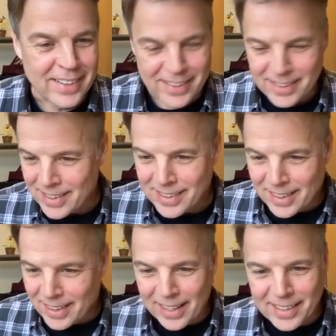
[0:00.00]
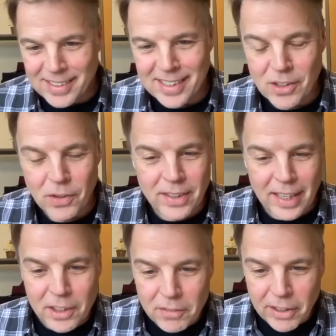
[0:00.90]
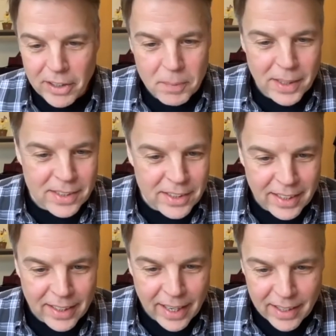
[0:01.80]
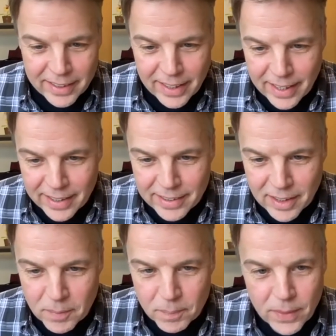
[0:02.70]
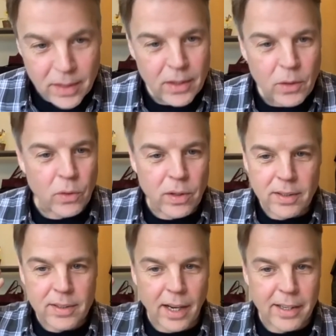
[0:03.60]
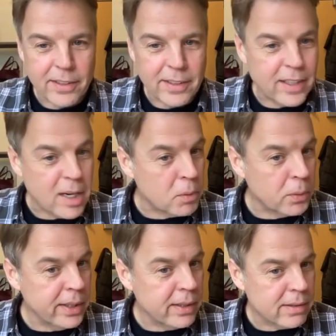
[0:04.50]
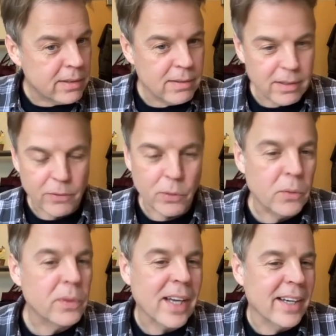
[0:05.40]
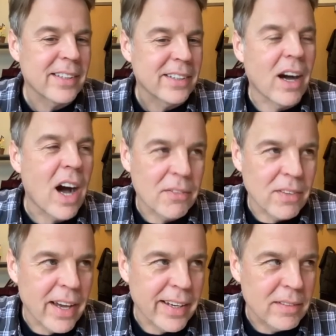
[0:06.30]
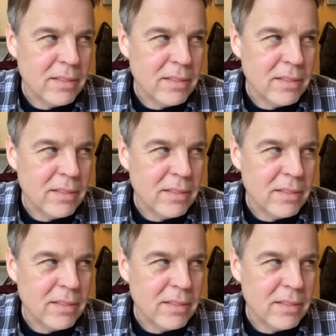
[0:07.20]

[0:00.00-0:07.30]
Just as Kelly said. So thank you very much, Kelly. And we'll talk to you in a couple weeks. Well, we'll talk to you offline.